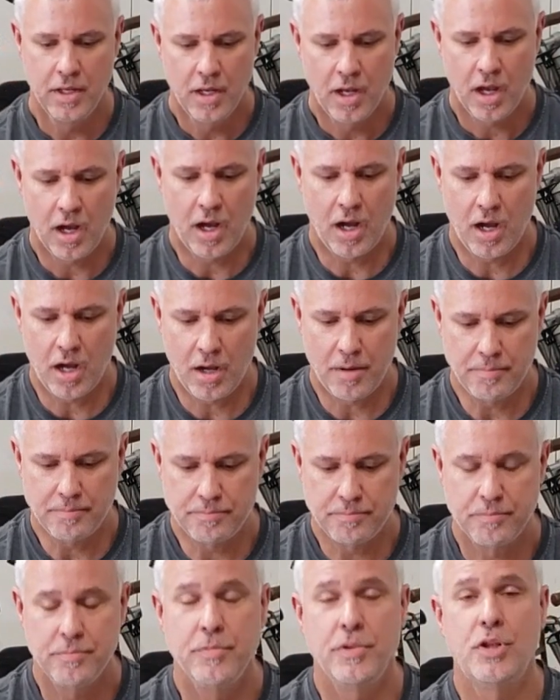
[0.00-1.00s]

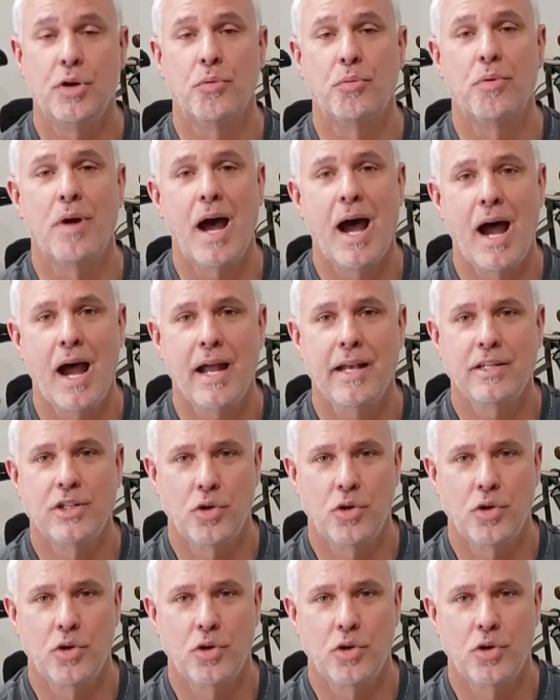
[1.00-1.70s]
The ride